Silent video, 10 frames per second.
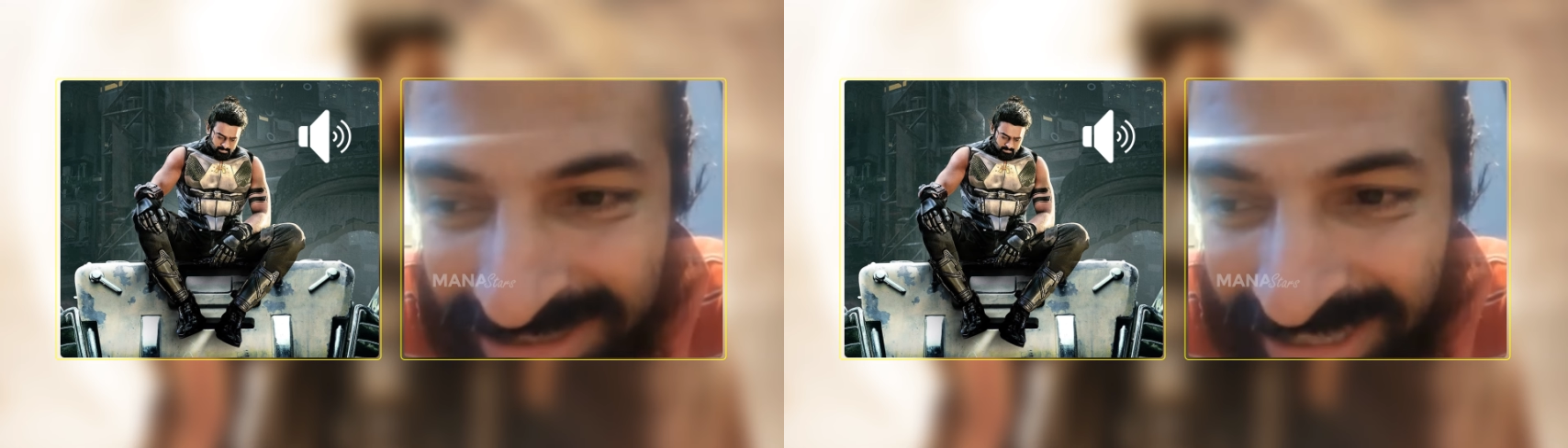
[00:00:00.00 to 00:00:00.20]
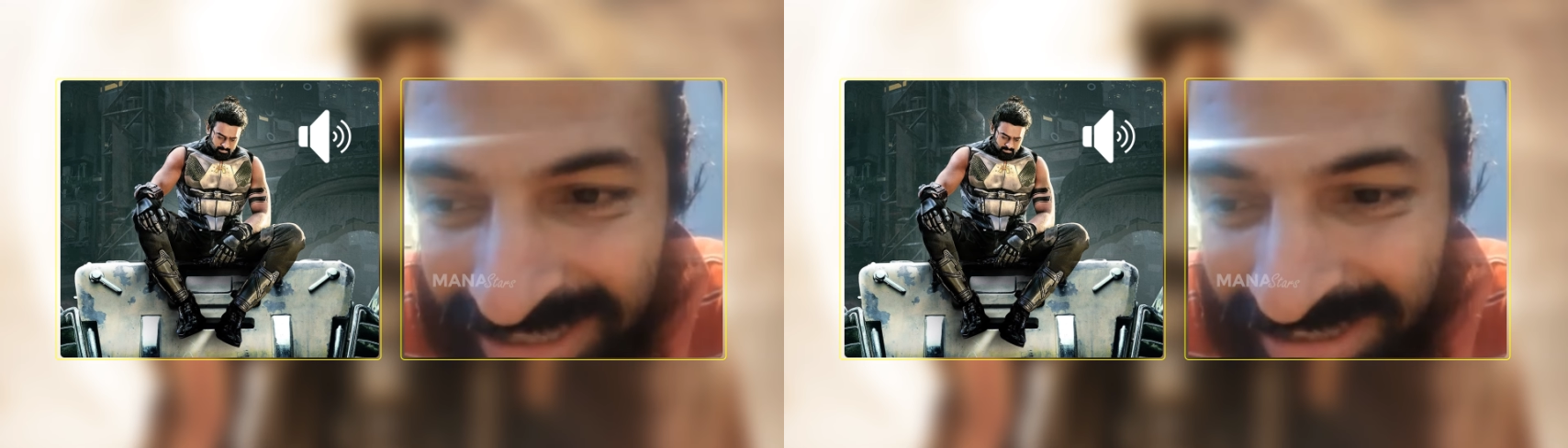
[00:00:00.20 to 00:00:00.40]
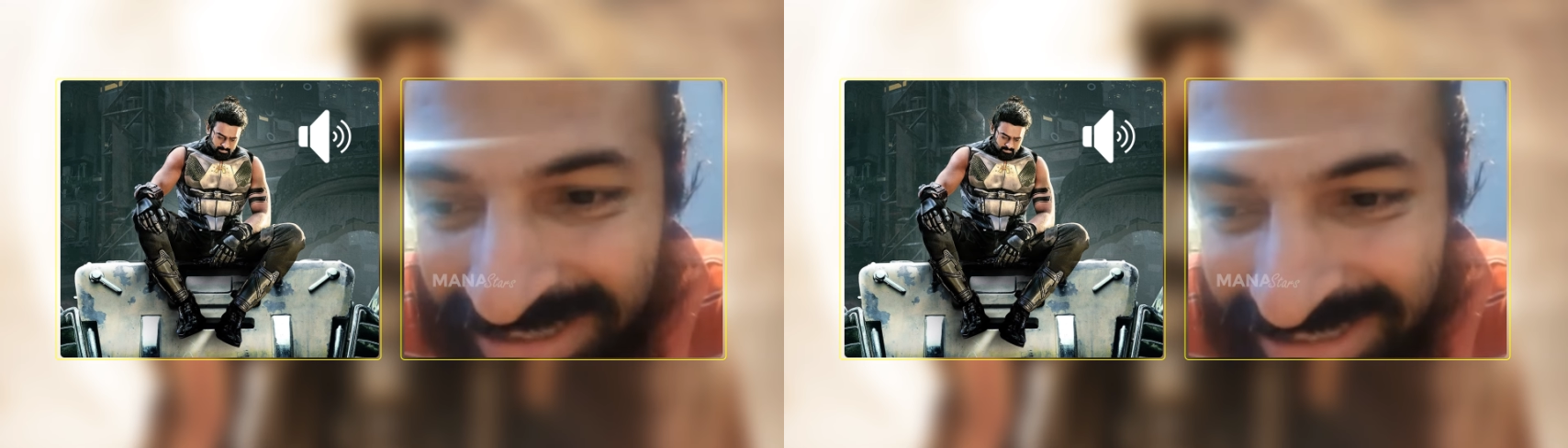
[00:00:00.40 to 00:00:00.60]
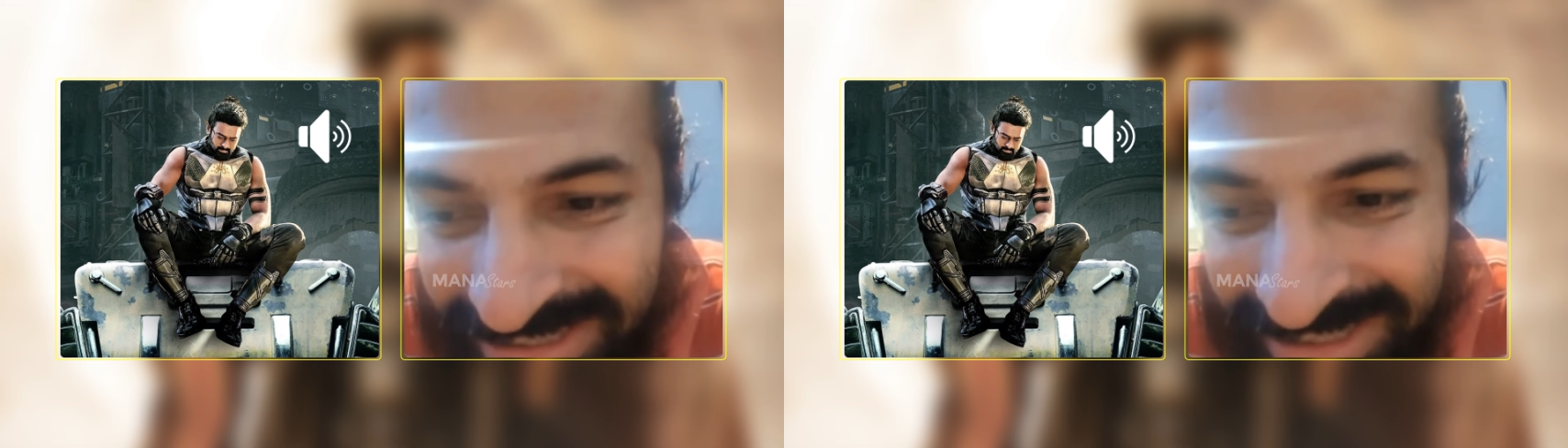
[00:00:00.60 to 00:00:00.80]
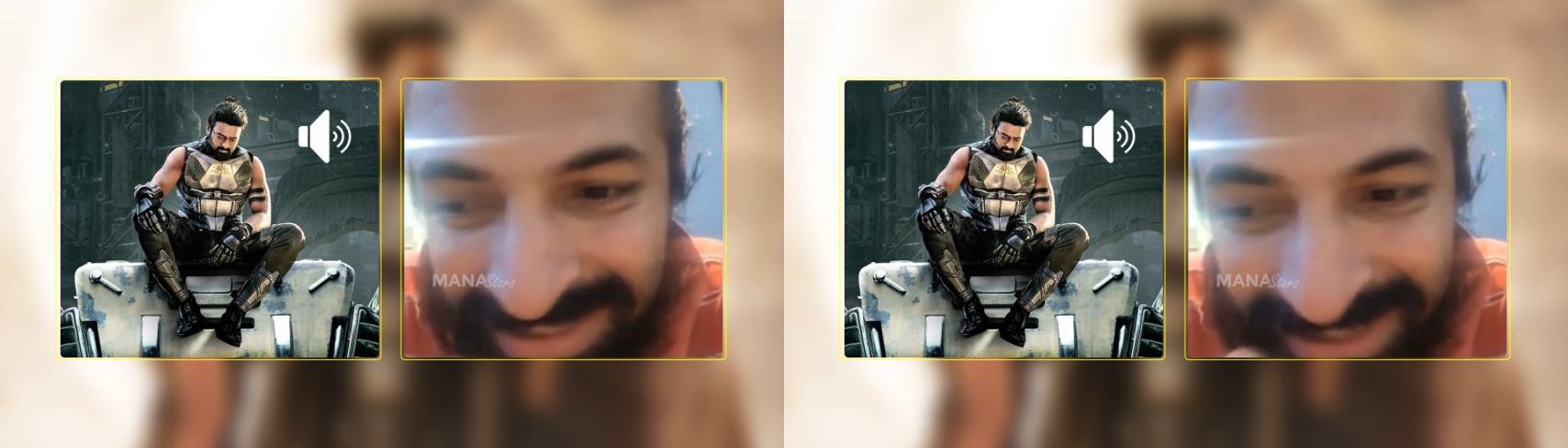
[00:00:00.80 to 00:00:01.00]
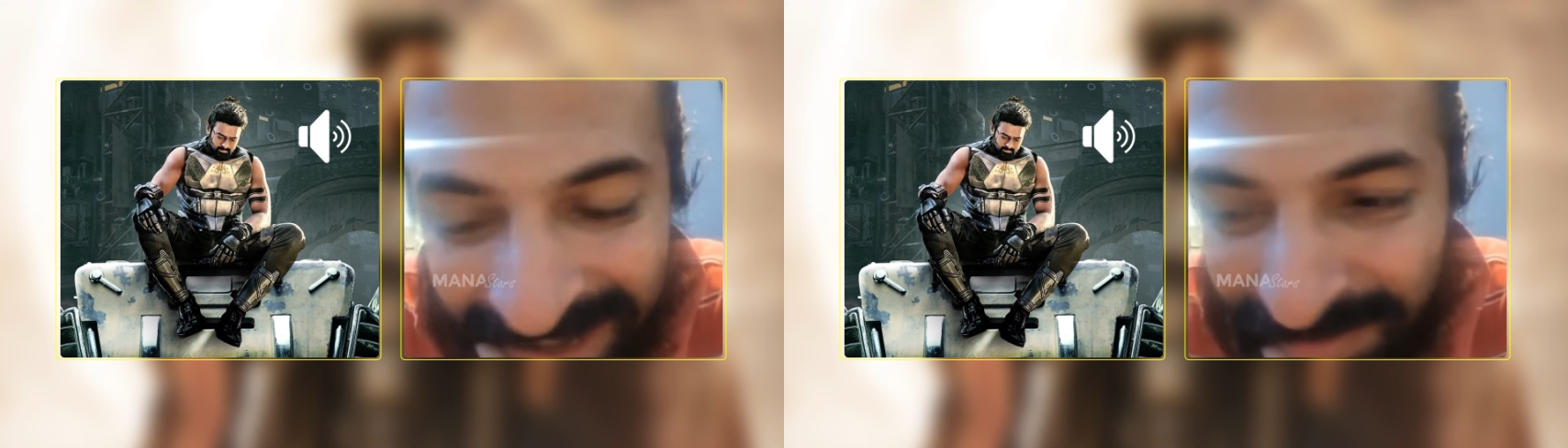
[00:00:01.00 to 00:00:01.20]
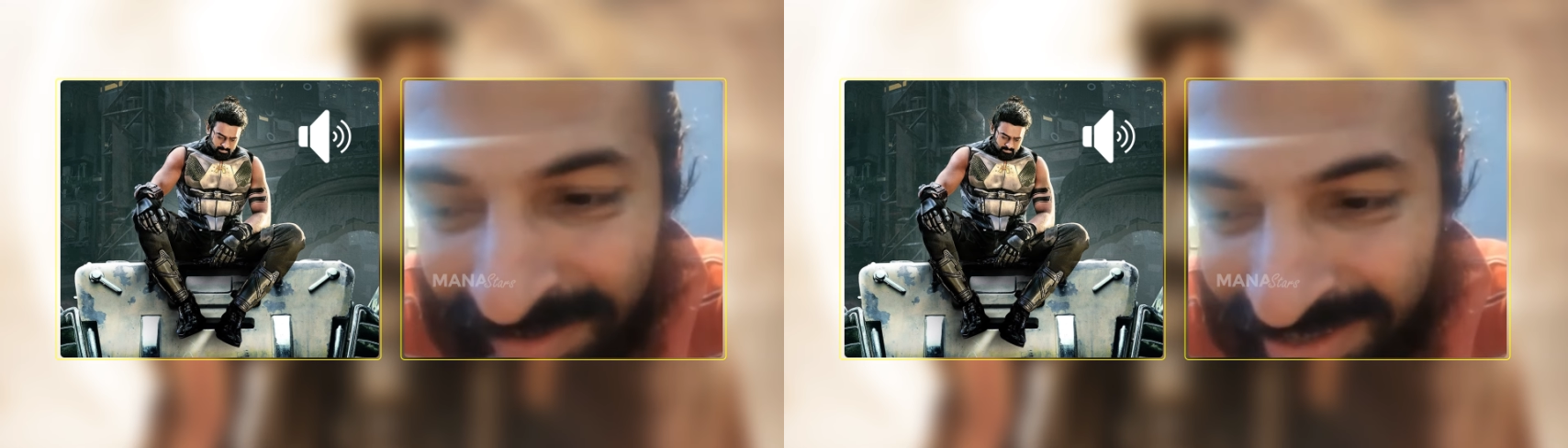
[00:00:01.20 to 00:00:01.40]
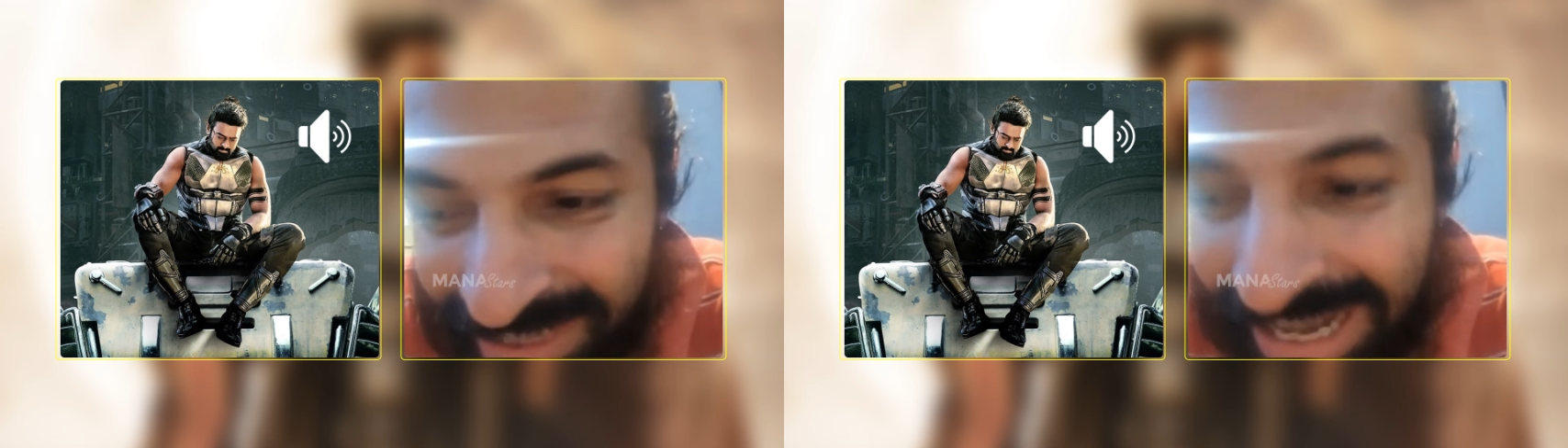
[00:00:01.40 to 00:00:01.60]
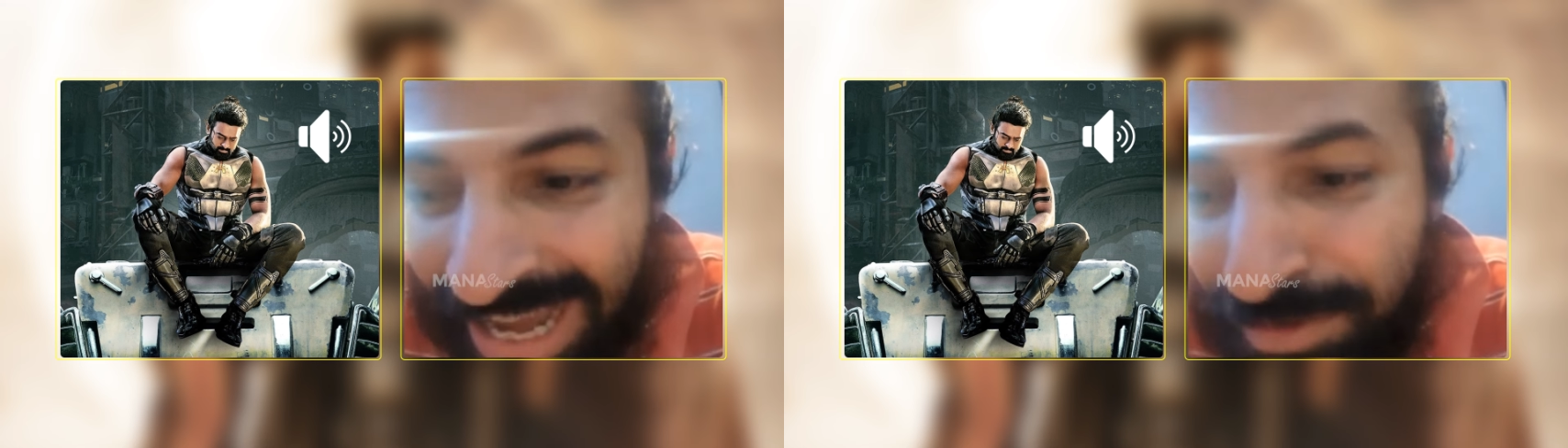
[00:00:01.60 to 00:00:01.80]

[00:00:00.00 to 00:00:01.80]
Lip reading: that I would love. I will scream.